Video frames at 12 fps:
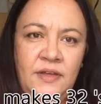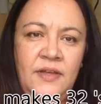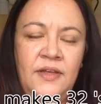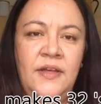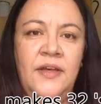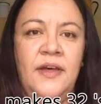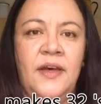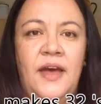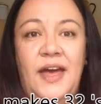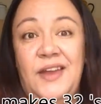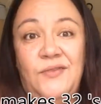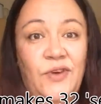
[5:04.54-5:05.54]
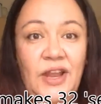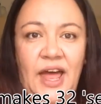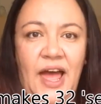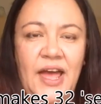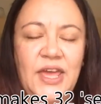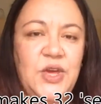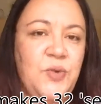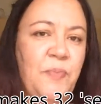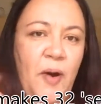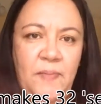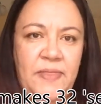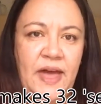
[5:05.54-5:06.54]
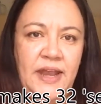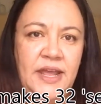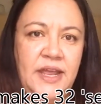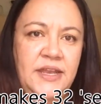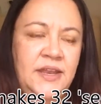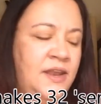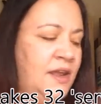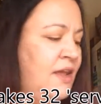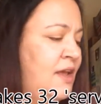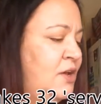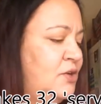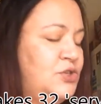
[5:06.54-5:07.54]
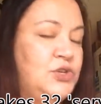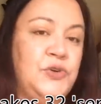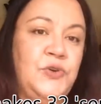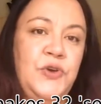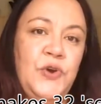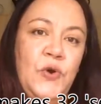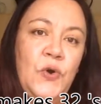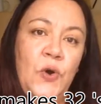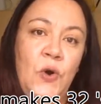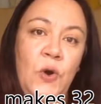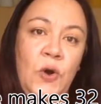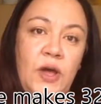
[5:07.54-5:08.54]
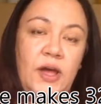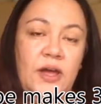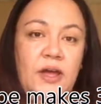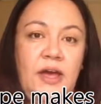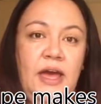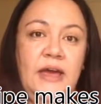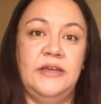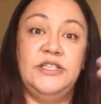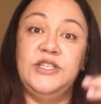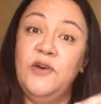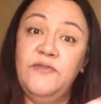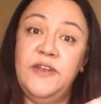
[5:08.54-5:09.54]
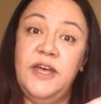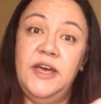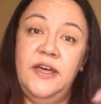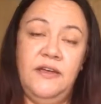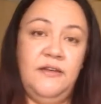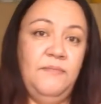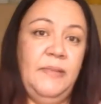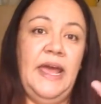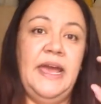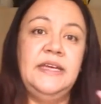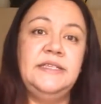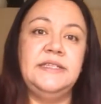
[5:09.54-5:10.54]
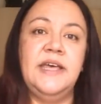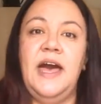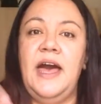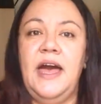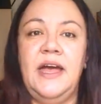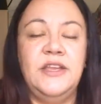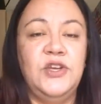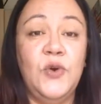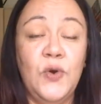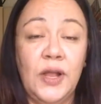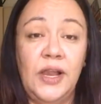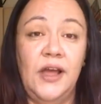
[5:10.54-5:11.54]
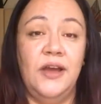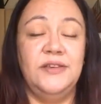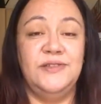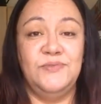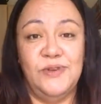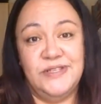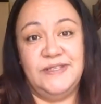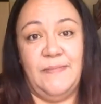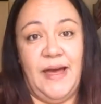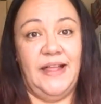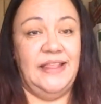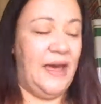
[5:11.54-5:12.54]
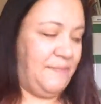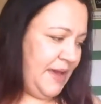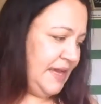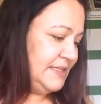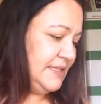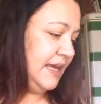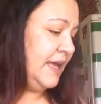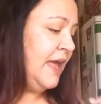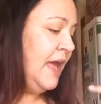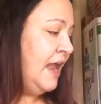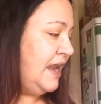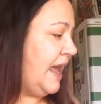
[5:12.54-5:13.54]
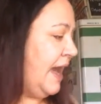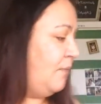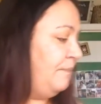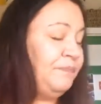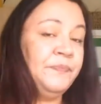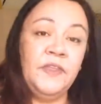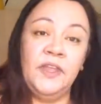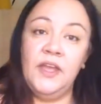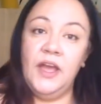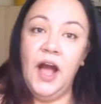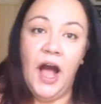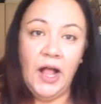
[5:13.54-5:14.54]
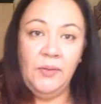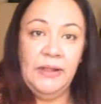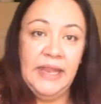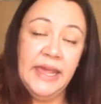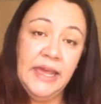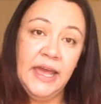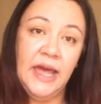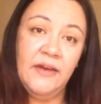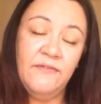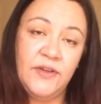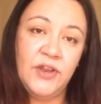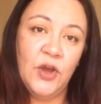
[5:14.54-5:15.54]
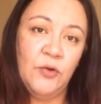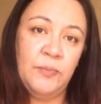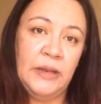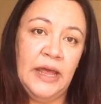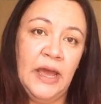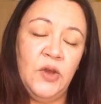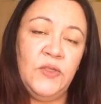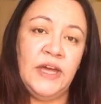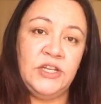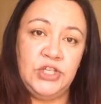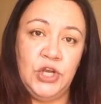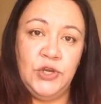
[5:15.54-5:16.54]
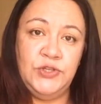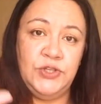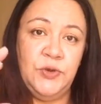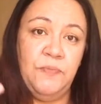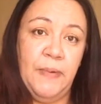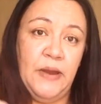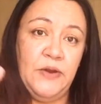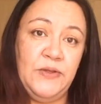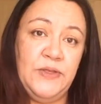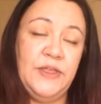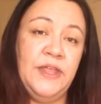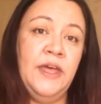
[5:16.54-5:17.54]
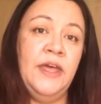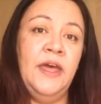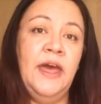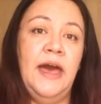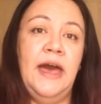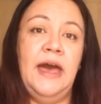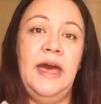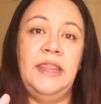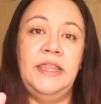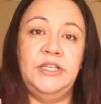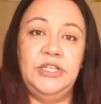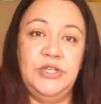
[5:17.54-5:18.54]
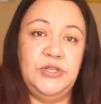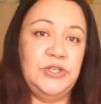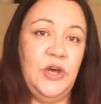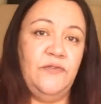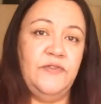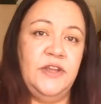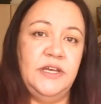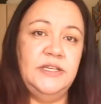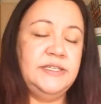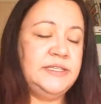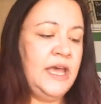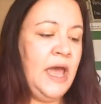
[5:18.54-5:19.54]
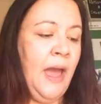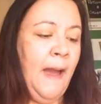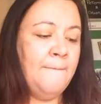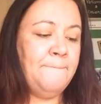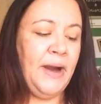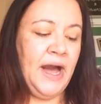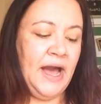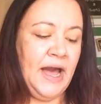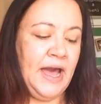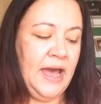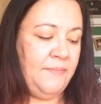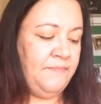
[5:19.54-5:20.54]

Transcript: and voila, you pop that in to your softener place and your clothes will smell amazing. Now, I'll link her video below that shows you both the two softeners, but